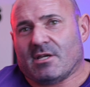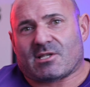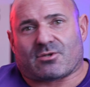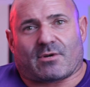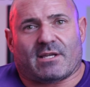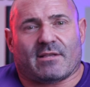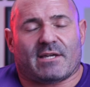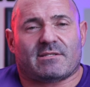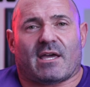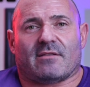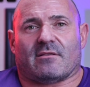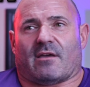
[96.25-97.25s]
straight
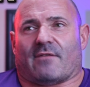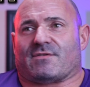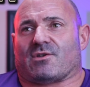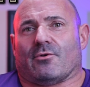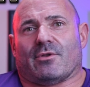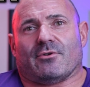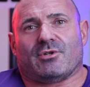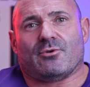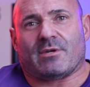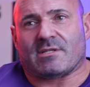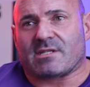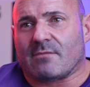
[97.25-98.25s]
leg deadlifts or they're
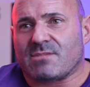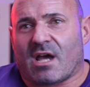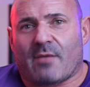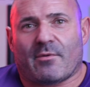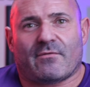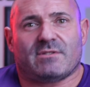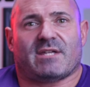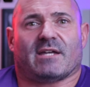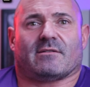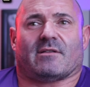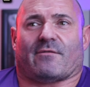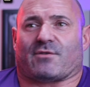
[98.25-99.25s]
doing some type of a
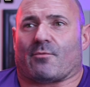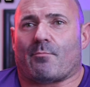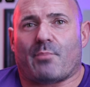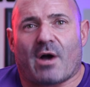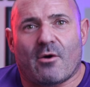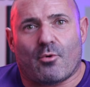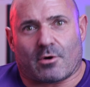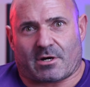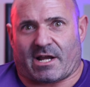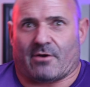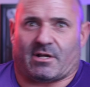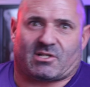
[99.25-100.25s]
deadlift or butt
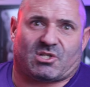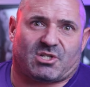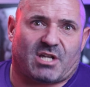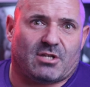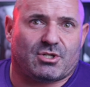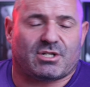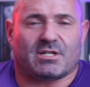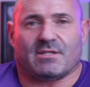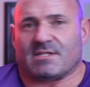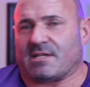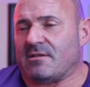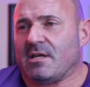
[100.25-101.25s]
workout,
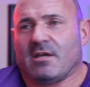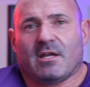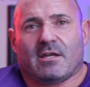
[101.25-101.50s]
extensions. And